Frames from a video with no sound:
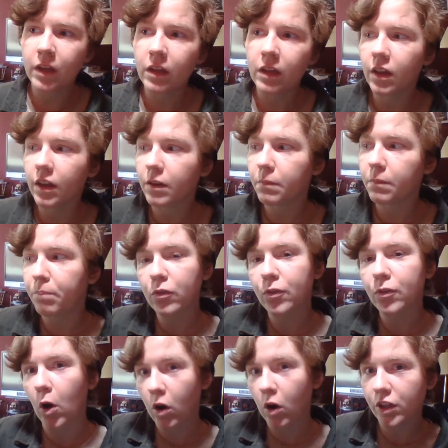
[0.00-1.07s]
Like, both
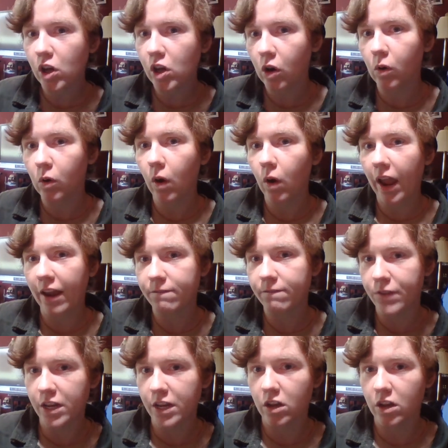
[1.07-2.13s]
audio and
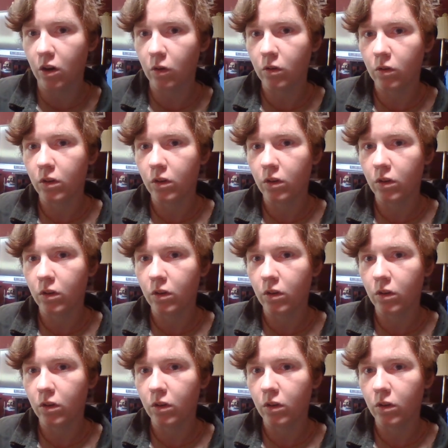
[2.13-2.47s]
video.